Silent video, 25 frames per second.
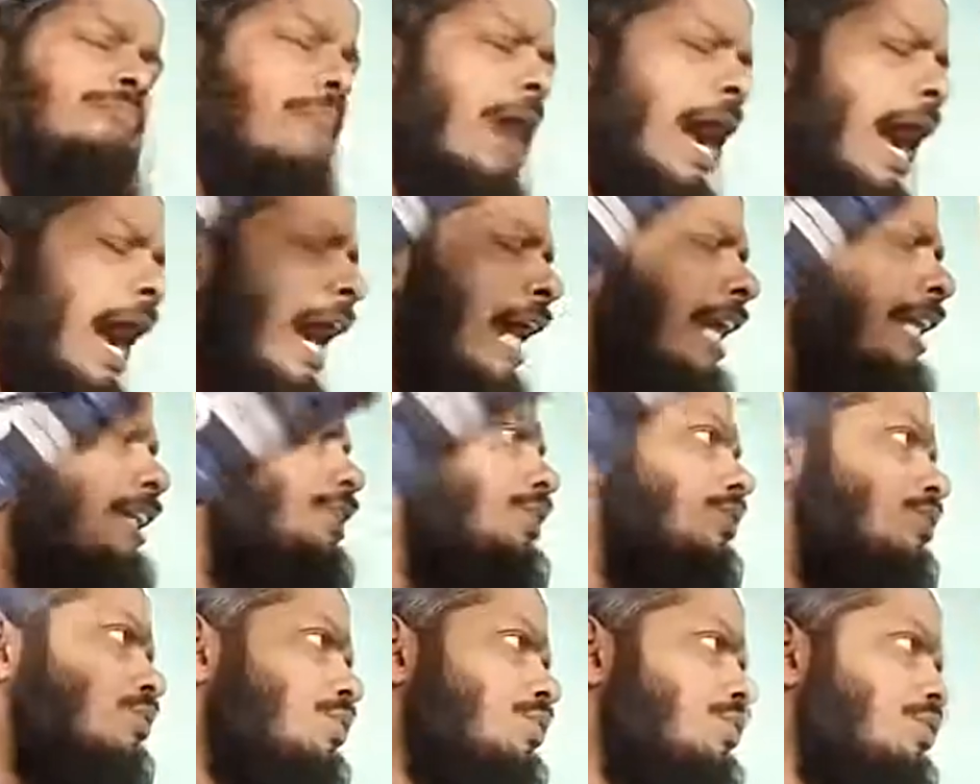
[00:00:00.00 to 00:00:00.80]

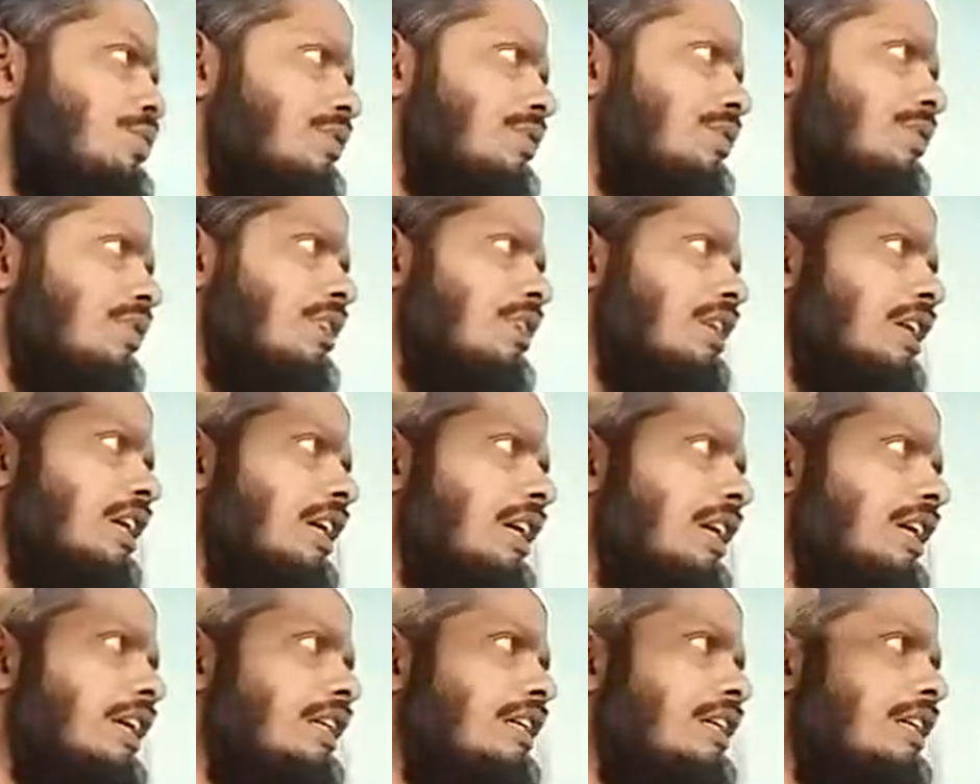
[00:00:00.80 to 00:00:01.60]
bad news.
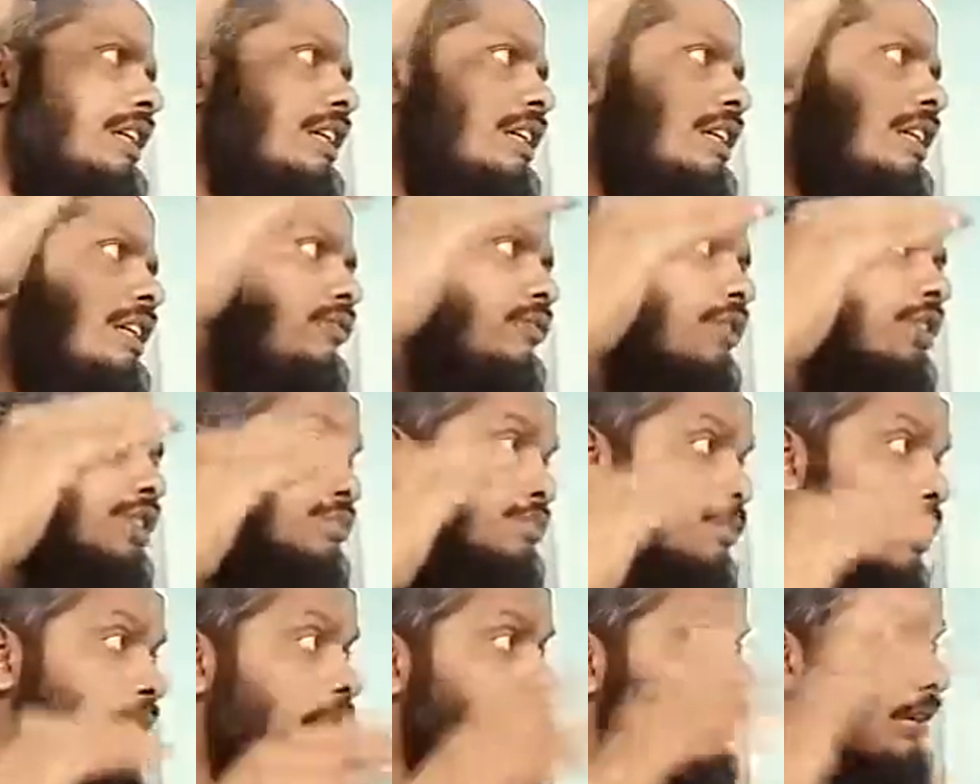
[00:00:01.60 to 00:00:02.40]

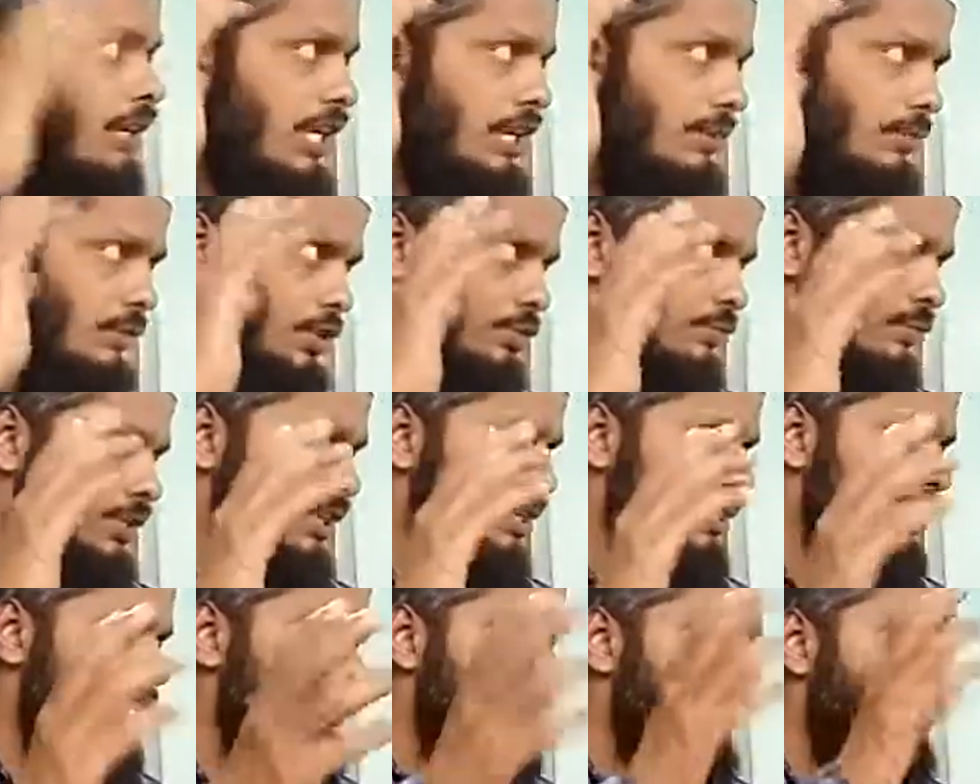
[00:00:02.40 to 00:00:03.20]
Musma ghayra musma.
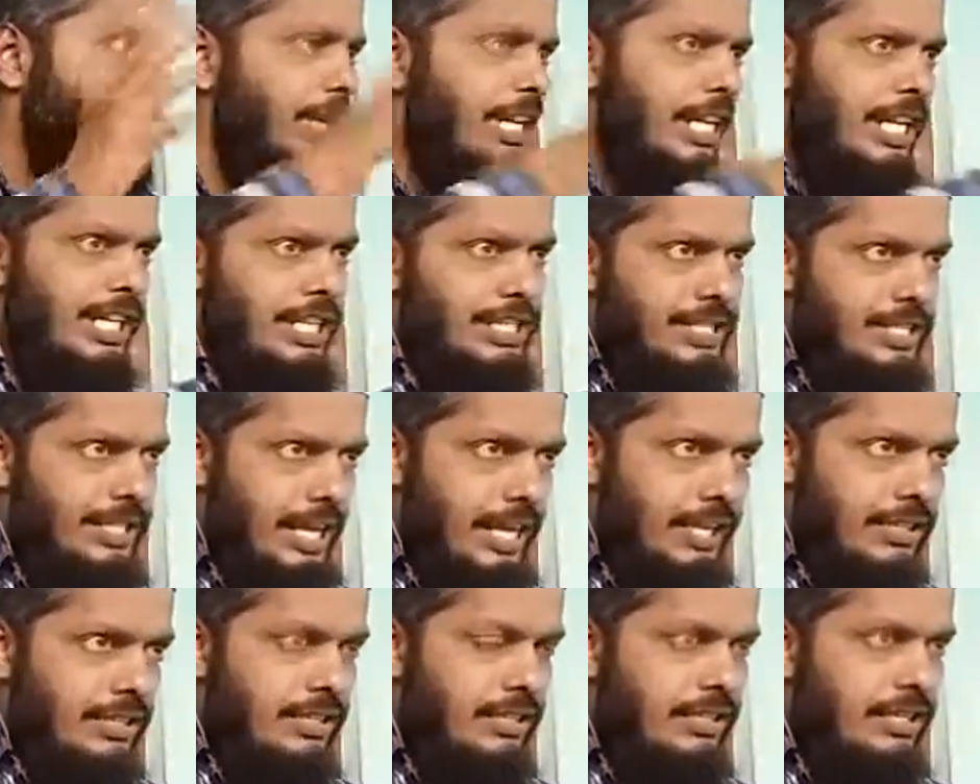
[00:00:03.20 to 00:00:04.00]
Such a meaning is
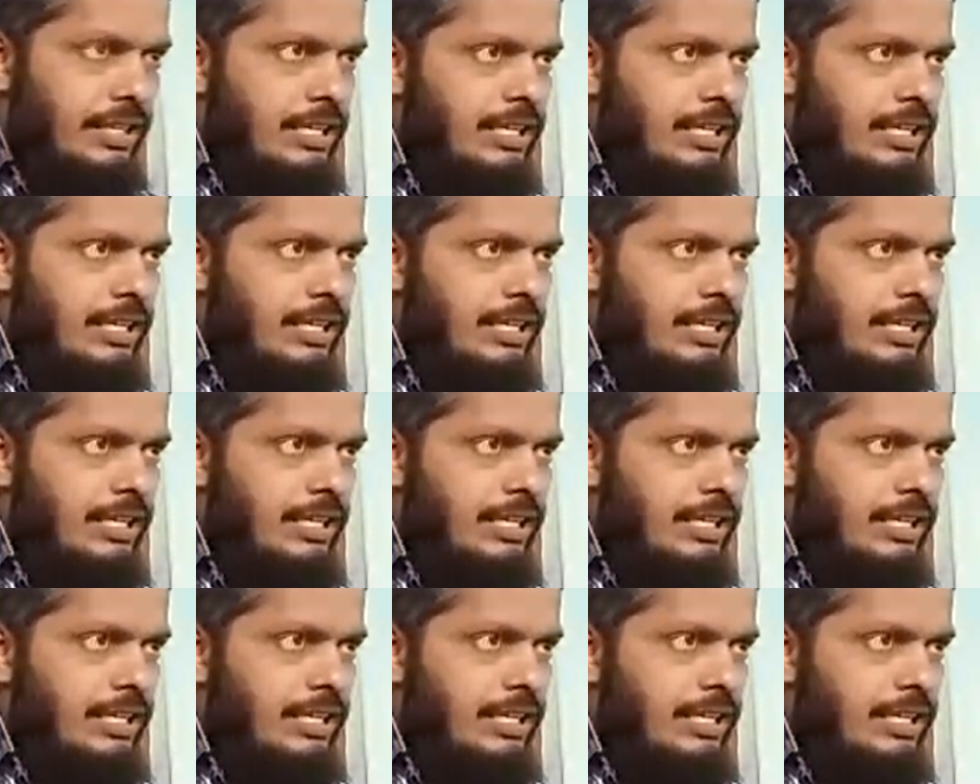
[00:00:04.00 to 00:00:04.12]
there.